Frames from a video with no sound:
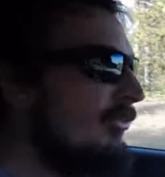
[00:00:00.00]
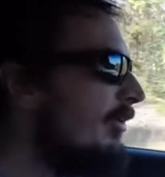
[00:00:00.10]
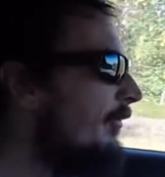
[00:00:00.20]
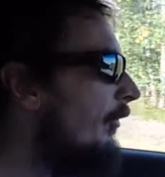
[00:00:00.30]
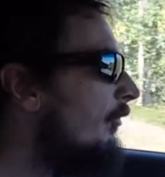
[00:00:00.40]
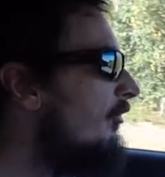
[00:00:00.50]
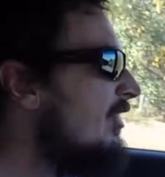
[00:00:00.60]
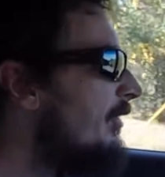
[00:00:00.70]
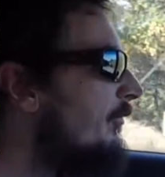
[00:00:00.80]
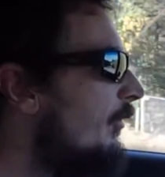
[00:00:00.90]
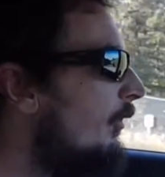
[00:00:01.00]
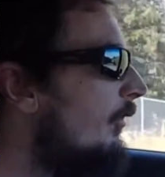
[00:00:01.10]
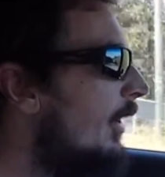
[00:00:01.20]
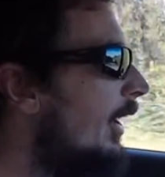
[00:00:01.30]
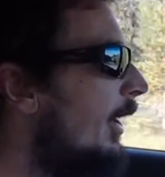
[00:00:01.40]
have owned several
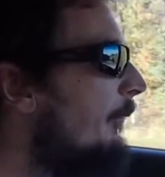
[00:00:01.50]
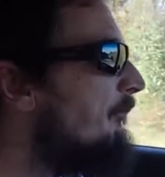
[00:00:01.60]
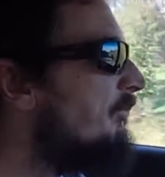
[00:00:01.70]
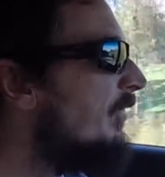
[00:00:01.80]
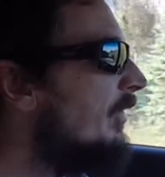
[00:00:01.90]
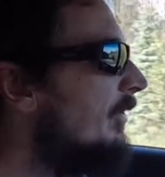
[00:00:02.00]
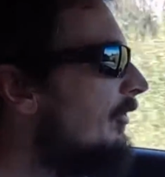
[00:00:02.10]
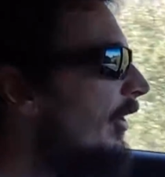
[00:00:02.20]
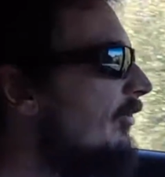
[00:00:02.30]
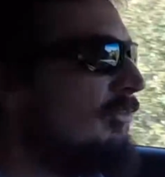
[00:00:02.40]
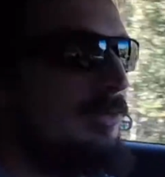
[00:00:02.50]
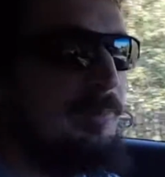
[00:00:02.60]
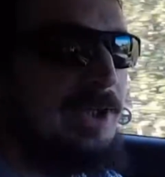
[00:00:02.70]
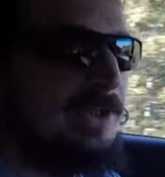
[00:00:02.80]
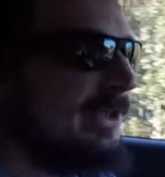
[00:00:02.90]
Chrysler
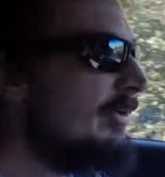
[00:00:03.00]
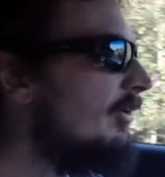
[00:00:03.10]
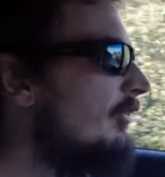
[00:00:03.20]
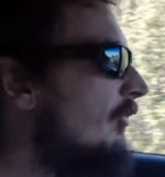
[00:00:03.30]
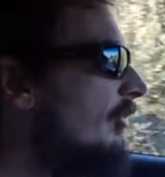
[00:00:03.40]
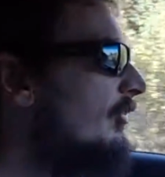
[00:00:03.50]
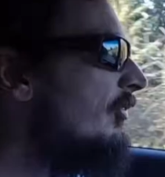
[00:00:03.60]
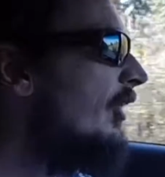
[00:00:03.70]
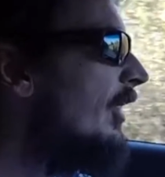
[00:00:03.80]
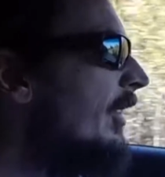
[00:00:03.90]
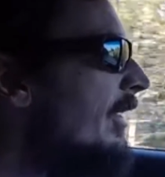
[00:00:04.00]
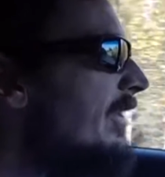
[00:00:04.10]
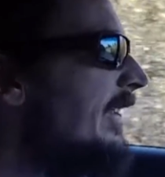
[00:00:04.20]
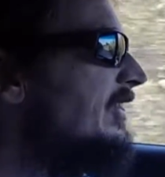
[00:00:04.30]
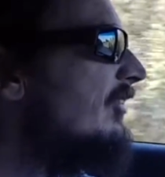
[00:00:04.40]
PT Cruisers.
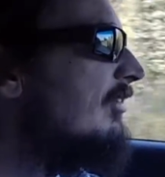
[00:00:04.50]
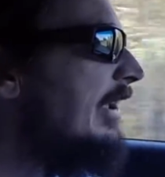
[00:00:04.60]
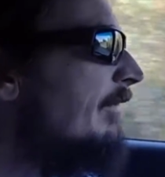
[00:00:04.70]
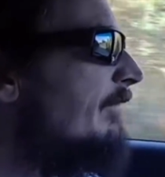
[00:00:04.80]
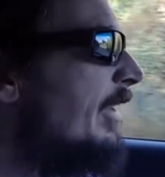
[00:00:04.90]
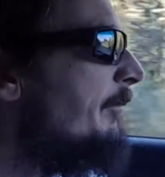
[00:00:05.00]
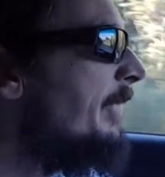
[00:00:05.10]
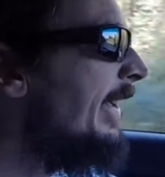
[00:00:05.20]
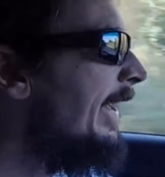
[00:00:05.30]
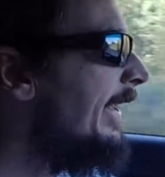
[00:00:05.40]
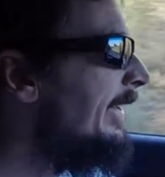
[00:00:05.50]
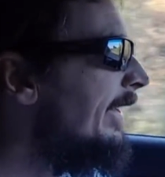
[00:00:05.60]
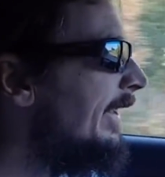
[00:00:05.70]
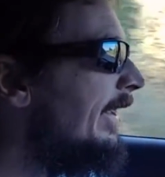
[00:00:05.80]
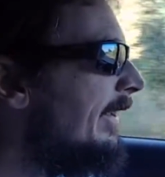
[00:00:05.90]
They just love them, and
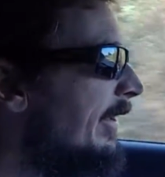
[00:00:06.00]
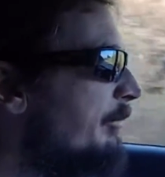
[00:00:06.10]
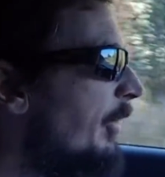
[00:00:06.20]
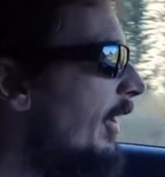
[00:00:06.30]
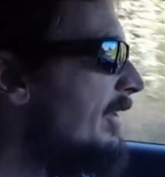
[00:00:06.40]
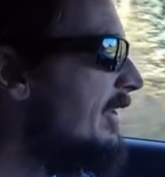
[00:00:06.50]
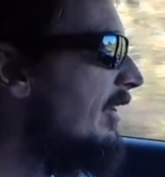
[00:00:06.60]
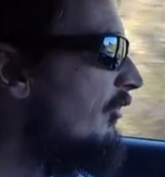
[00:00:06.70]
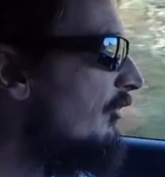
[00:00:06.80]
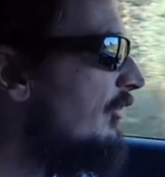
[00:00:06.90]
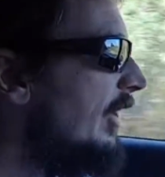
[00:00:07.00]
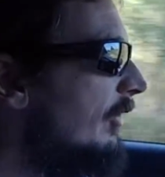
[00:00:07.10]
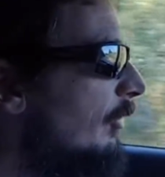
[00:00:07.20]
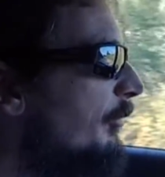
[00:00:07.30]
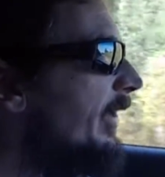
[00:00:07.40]
they bought this
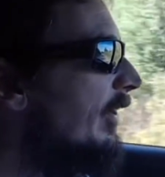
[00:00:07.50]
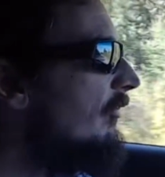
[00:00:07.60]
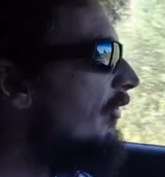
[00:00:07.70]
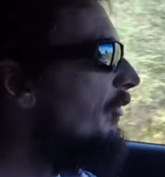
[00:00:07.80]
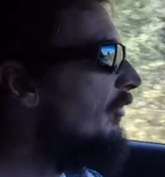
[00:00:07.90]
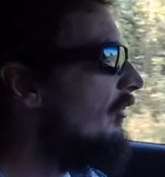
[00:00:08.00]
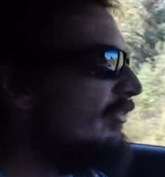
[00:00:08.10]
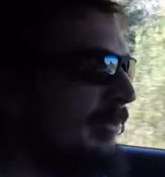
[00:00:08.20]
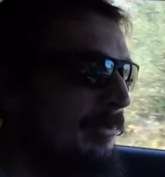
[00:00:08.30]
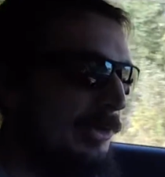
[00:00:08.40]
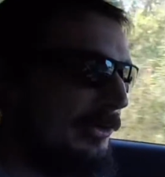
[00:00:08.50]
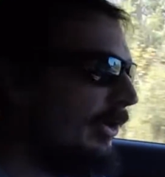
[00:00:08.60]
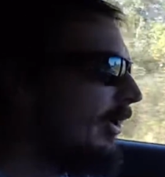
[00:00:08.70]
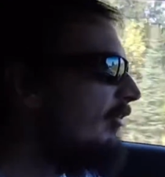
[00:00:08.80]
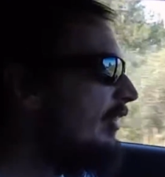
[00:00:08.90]
vehicle because it was a similar
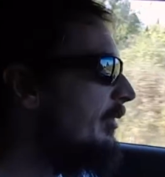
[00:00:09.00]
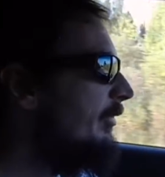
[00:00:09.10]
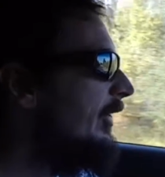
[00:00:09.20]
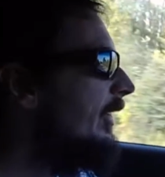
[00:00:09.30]
concept